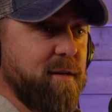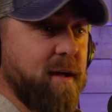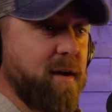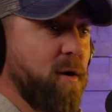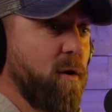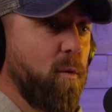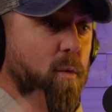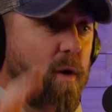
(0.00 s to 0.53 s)

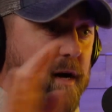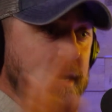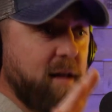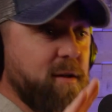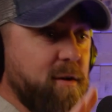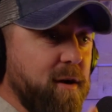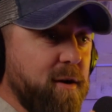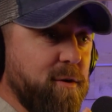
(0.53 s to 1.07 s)
Like what
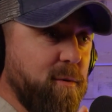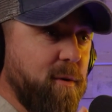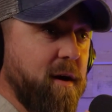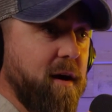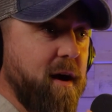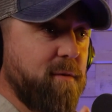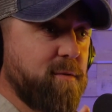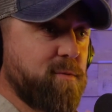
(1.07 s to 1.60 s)
color
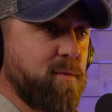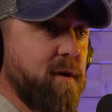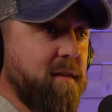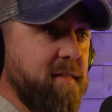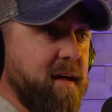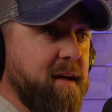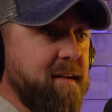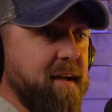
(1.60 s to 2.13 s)
underwear I was
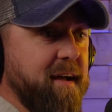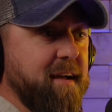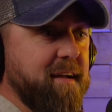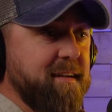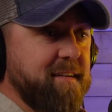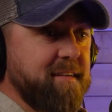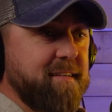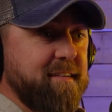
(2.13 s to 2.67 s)
wearing that
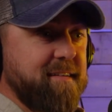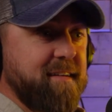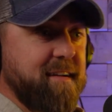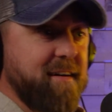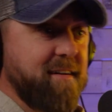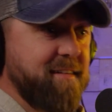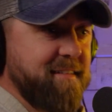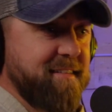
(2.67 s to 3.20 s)
day.
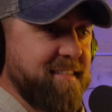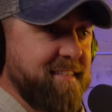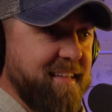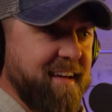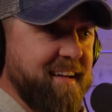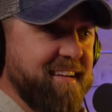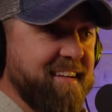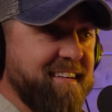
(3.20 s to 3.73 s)

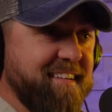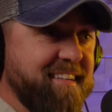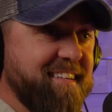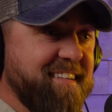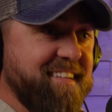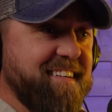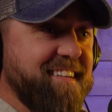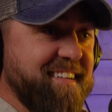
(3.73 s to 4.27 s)
Like
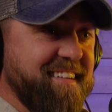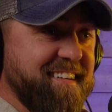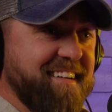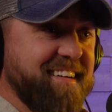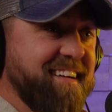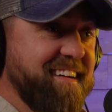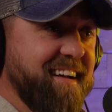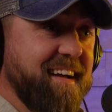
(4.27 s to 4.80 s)

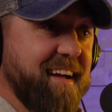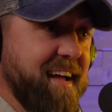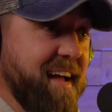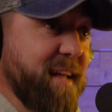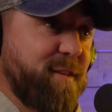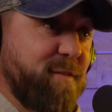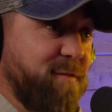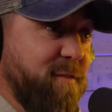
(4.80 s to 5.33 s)

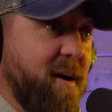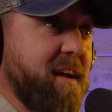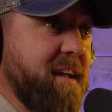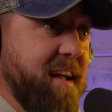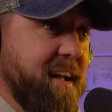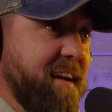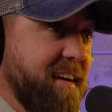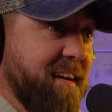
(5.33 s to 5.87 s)
it's
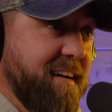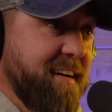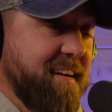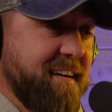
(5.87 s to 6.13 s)
funny.